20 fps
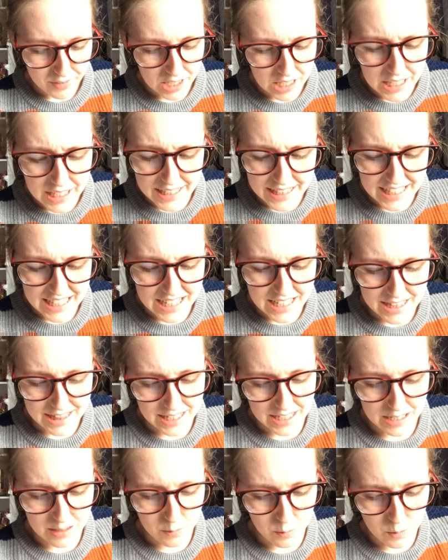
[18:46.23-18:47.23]
I think
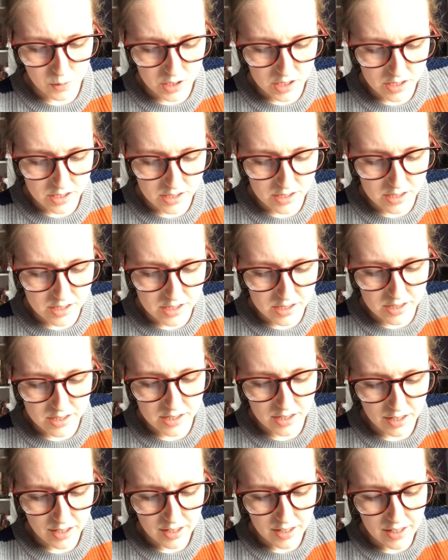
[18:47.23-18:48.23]
that
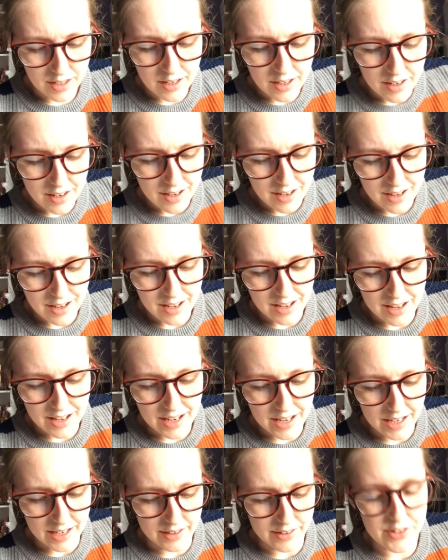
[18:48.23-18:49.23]
was
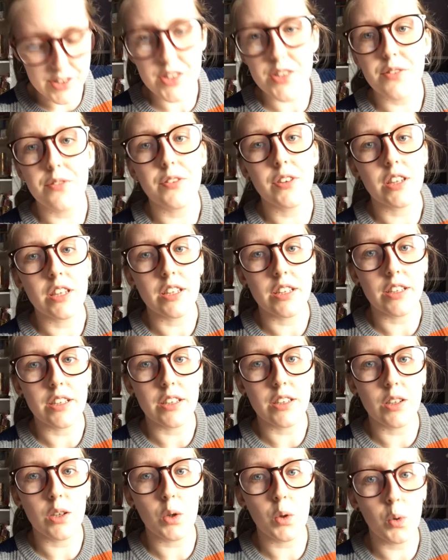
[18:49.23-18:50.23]
it for
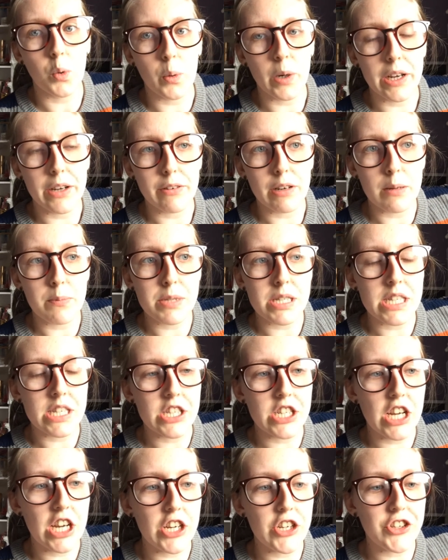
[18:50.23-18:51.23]
the queer
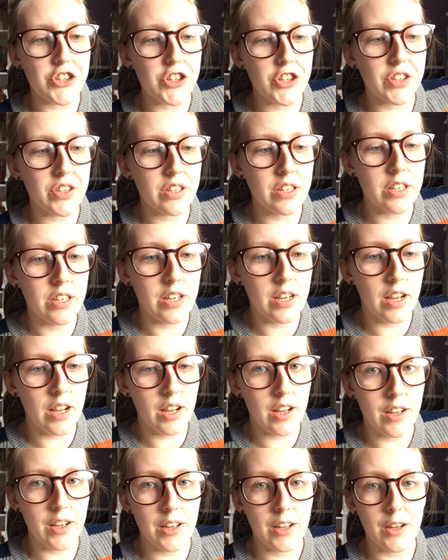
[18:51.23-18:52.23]
representation.
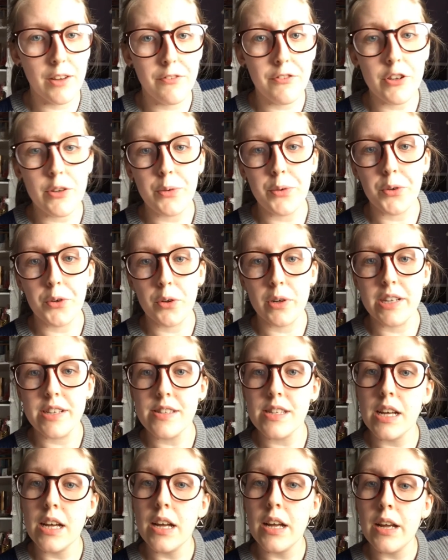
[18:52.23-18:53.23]
A few
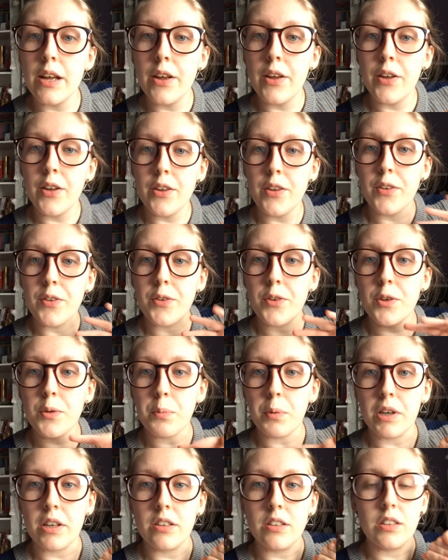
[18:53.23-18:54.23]
stories
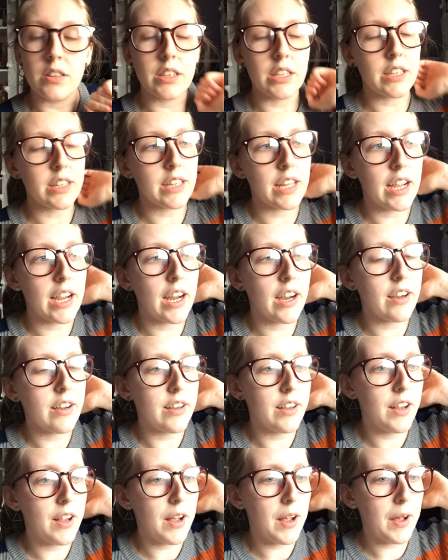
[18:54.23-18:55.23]
sprinkled in there,
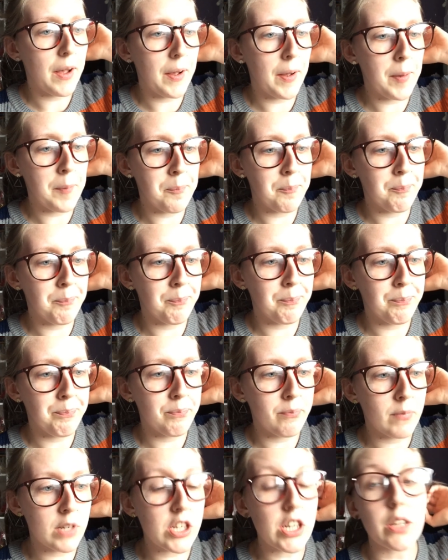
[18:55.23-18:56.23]

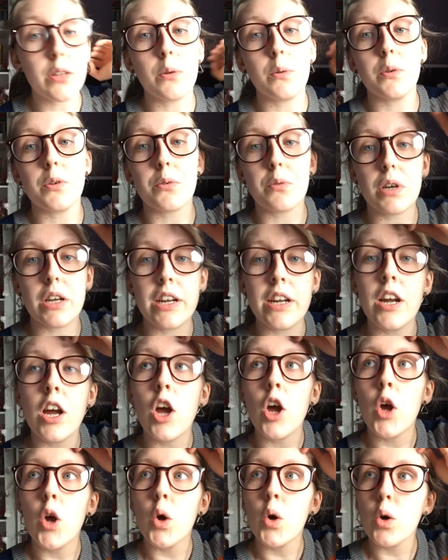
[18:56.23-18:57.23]
which I thought was really
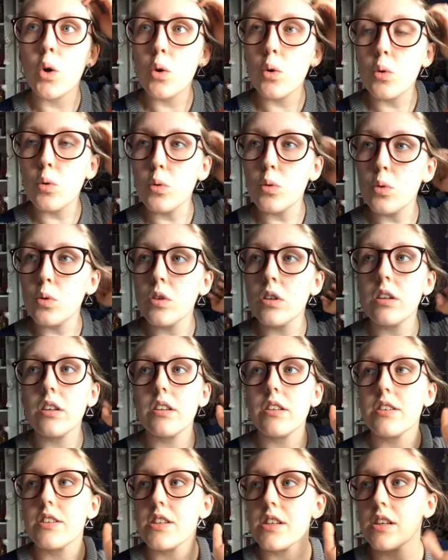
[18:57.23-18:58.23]
cool
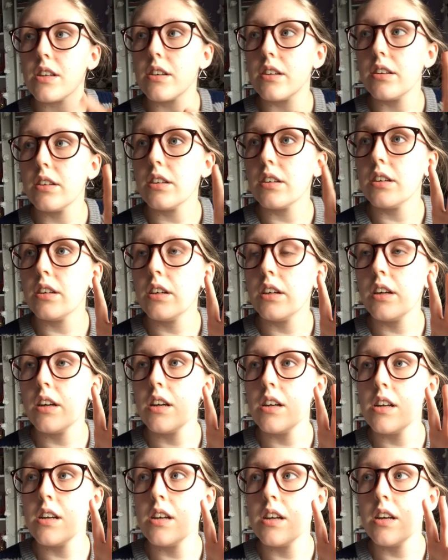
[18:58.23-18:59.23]
to
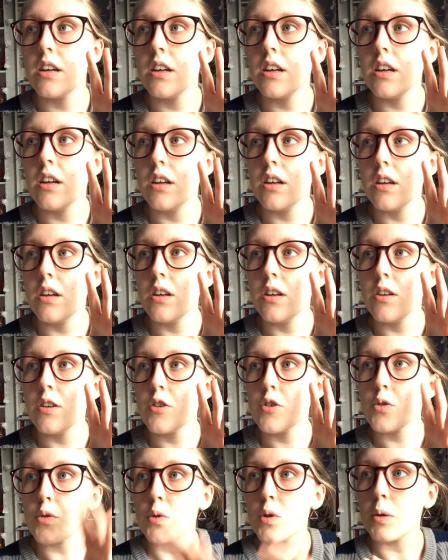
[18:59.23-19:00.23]

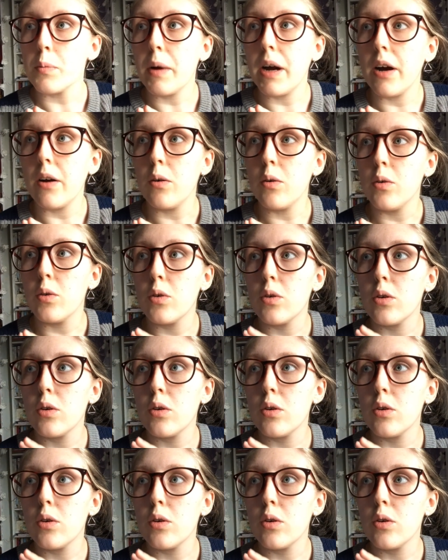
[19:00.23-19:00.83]
talk about